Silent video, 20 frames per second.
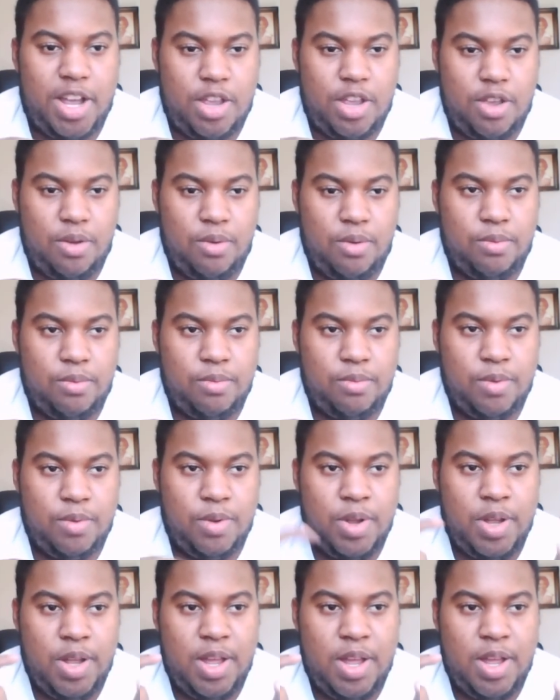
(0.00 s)
you.
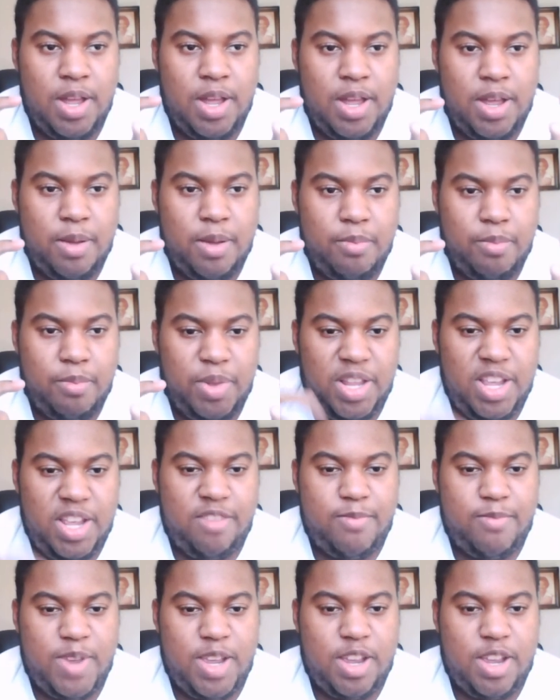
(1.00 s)

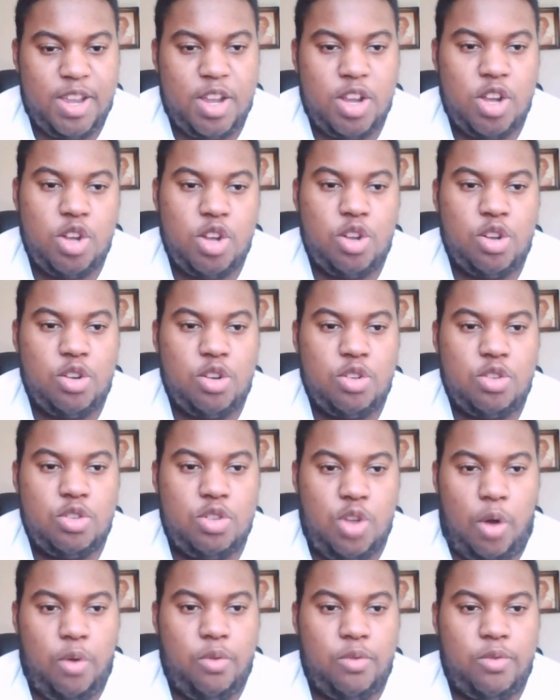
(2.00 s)
Believe me,
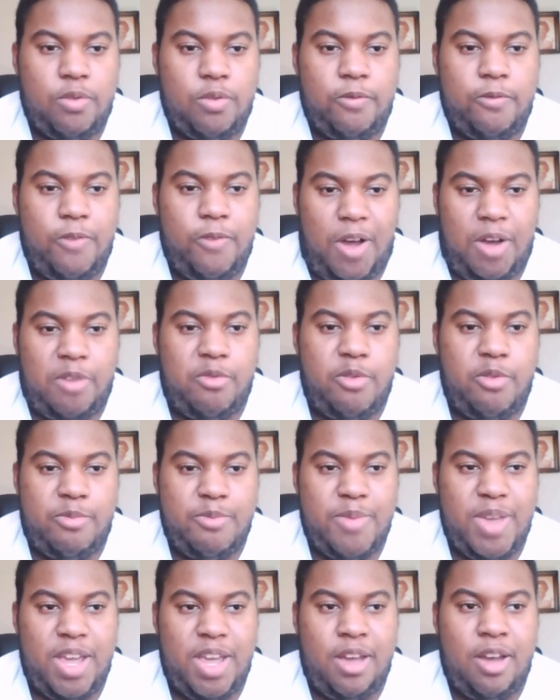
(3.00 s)
don't fuck with
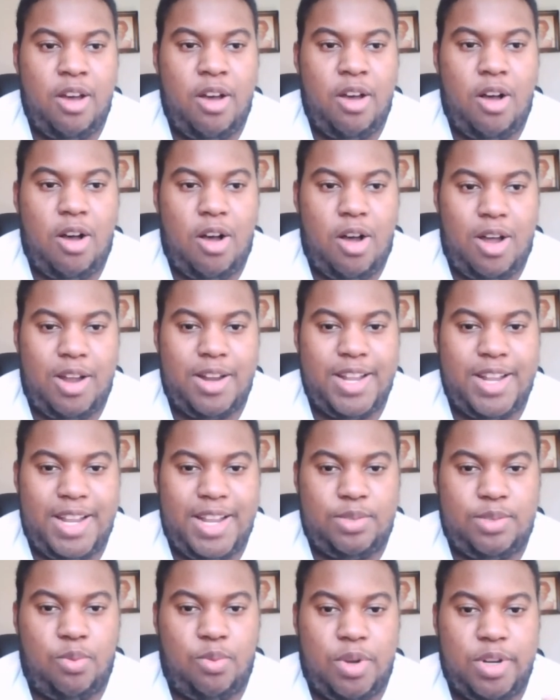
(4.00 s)
me on
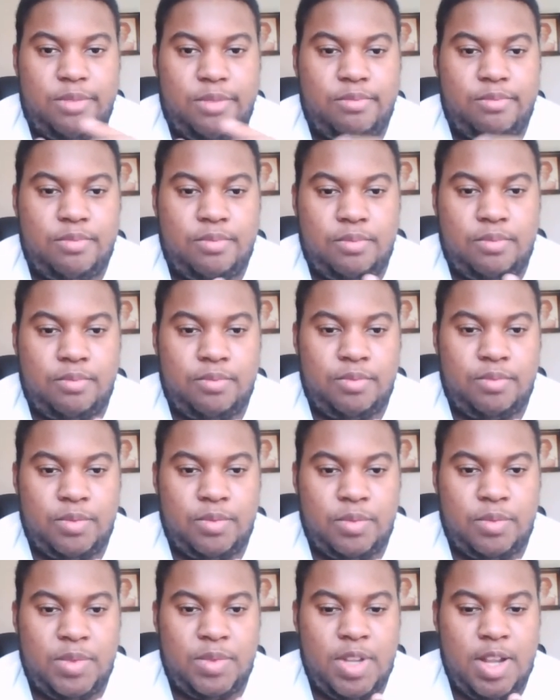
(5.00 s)
this one.
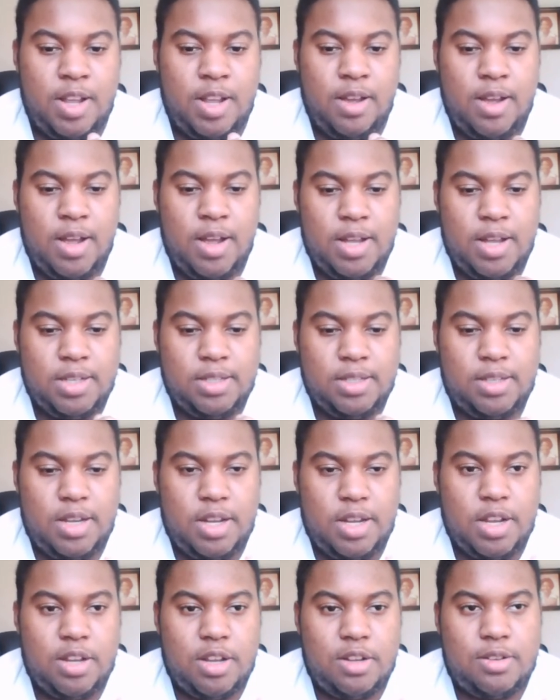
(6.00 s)

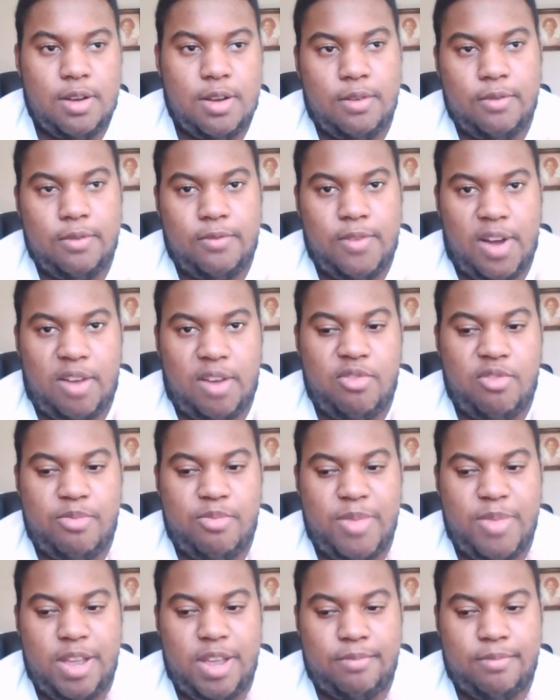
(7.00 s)
Sleep, don't fuck with
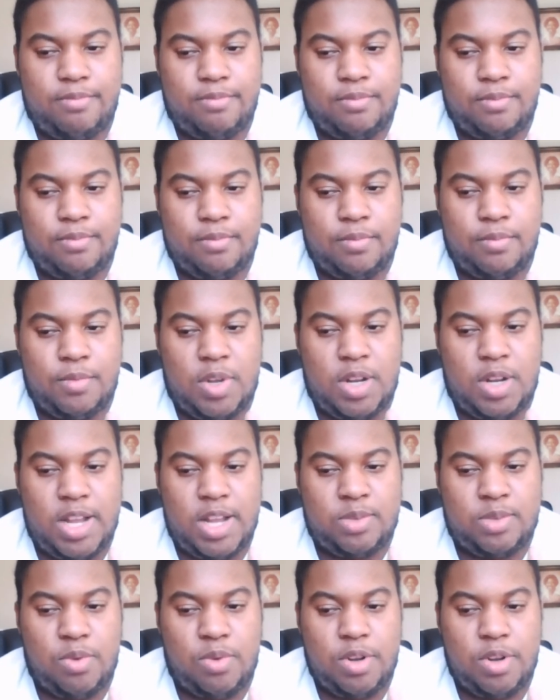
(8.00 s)
me on
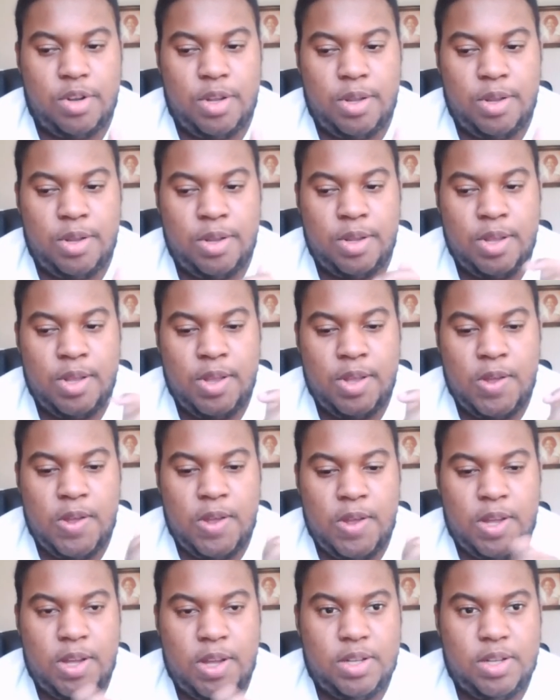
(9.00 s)
this one.
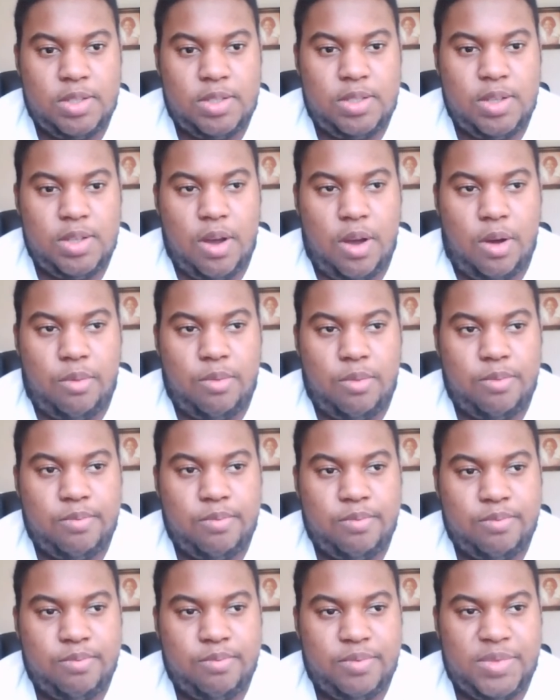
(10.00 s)
So,
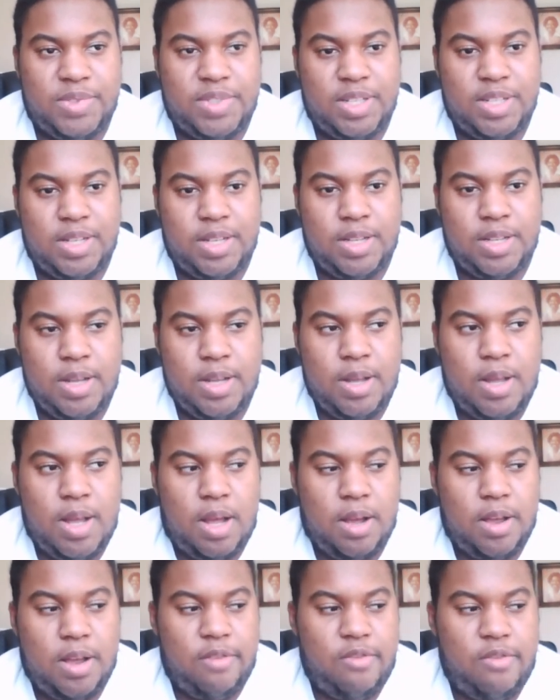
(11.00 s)

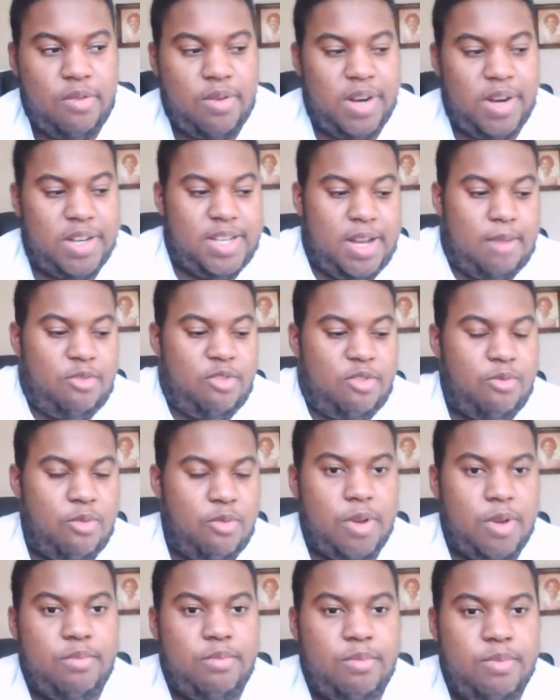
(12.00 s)
I'll give you an example of
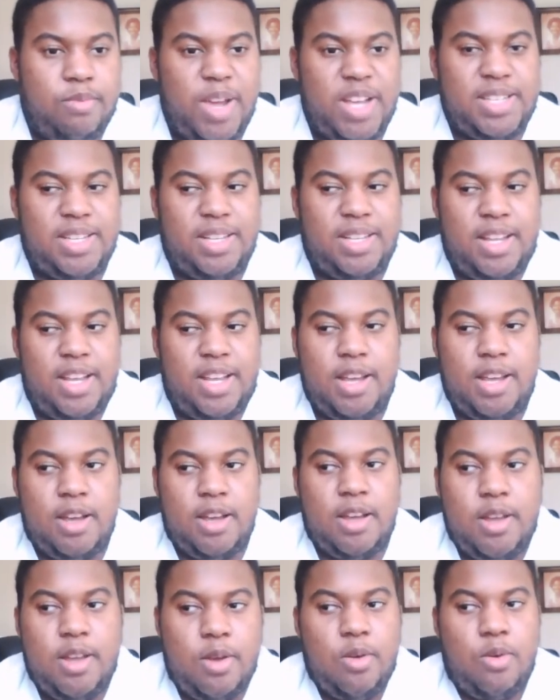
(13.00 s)
one. Basically,
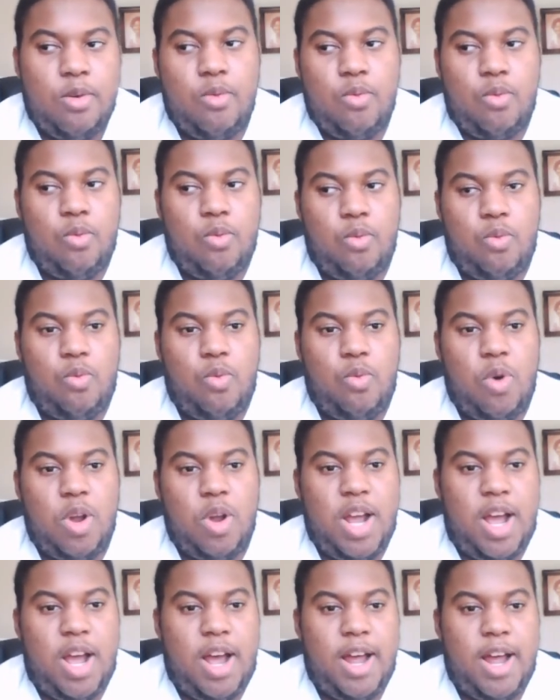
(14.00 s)

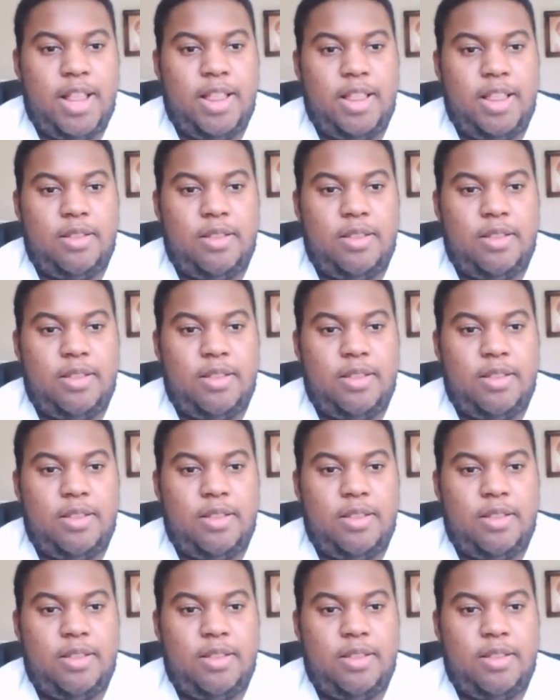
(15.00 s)
would I